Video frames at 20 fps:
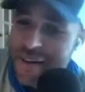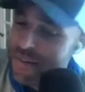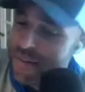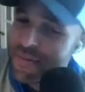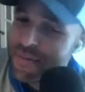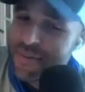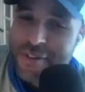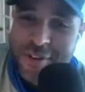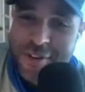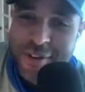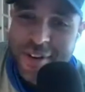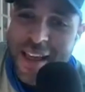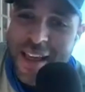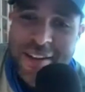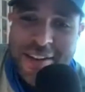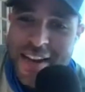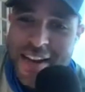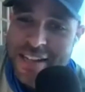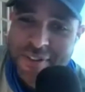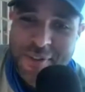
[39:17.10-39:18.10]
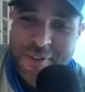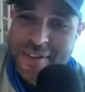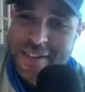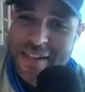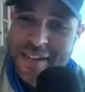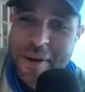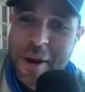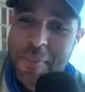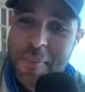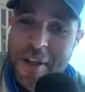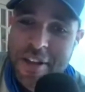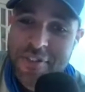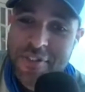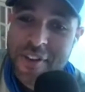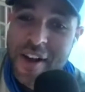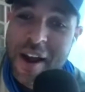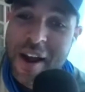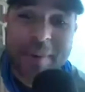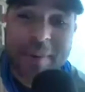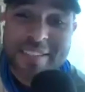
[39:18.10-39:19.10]
you're allowed to ask for one-time help. That's
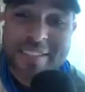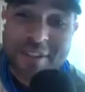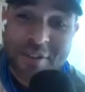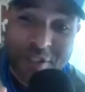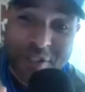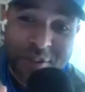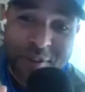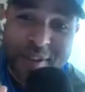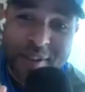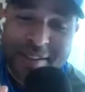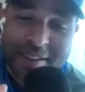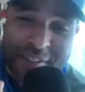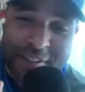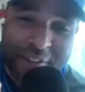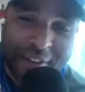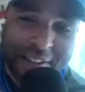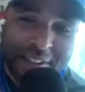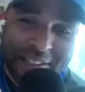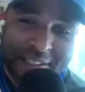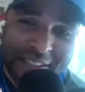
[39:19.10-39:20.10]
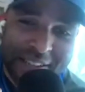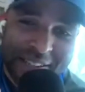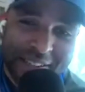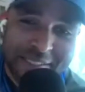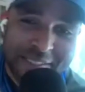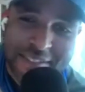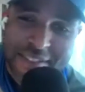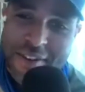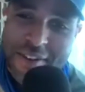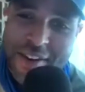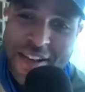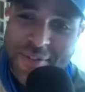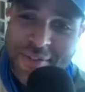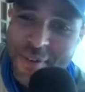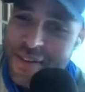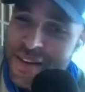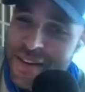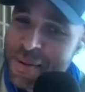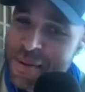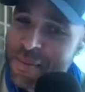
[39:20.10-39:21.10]
fine. We just don't do it. If you're listening, don't ask for
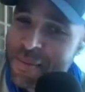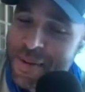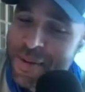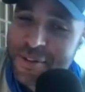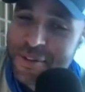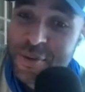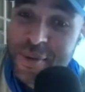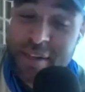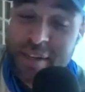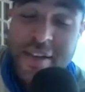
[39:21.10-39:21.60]
one-time help. We don't do it.